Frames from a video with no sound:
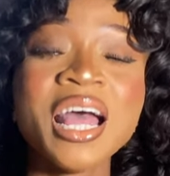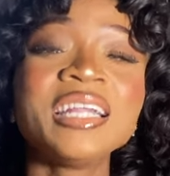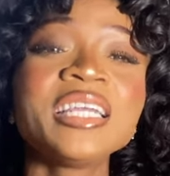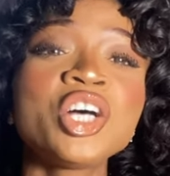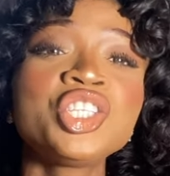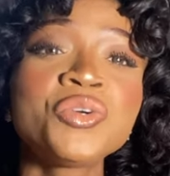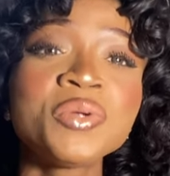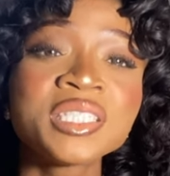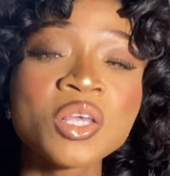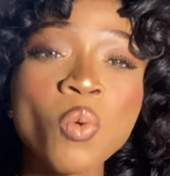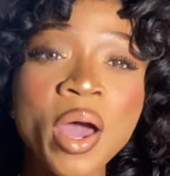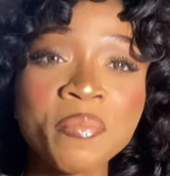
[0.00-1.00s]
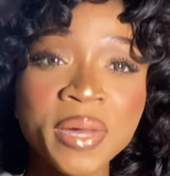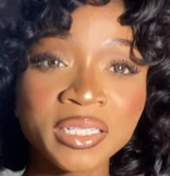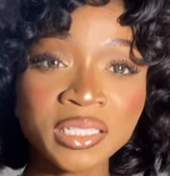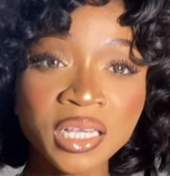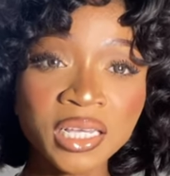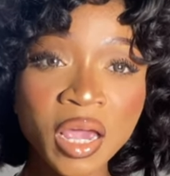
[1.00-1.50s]
Now the reason why my
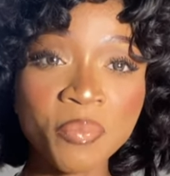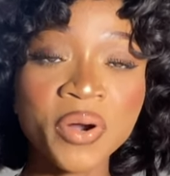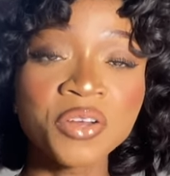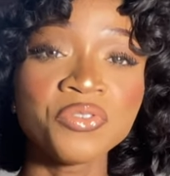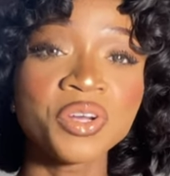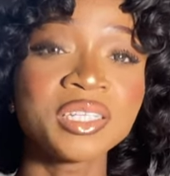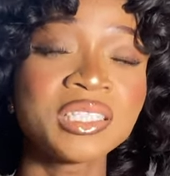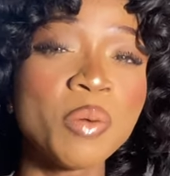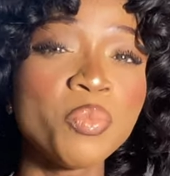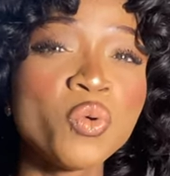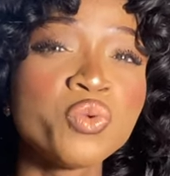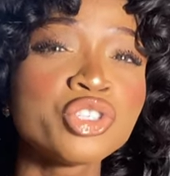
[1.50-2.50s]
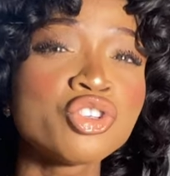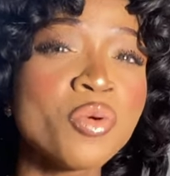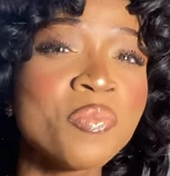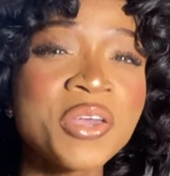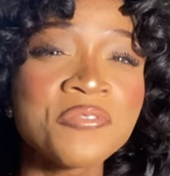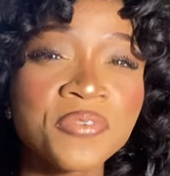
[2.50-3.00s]
skincare brand, for example, we don't
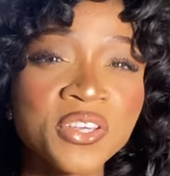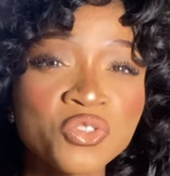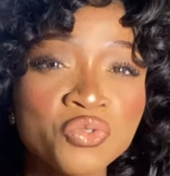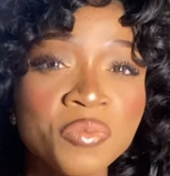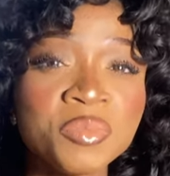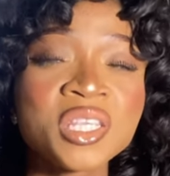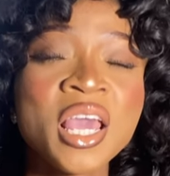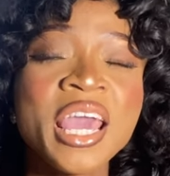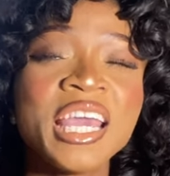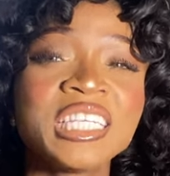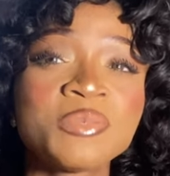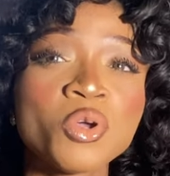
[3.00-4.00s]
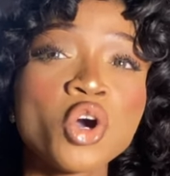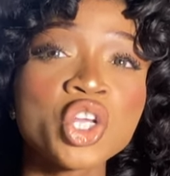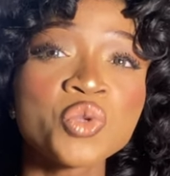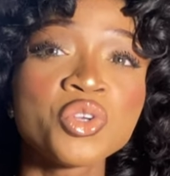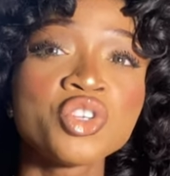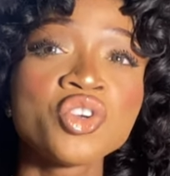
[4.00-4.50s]
make face creams is
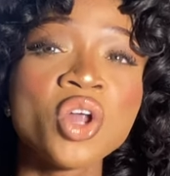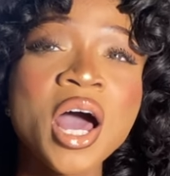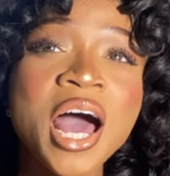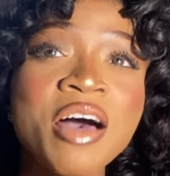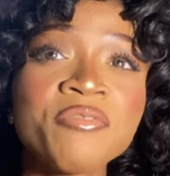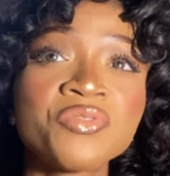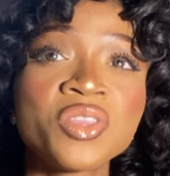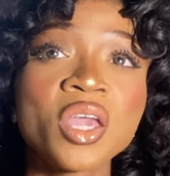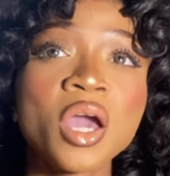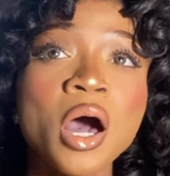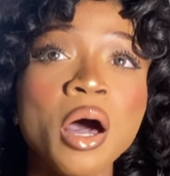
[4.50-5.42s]
because we do not have the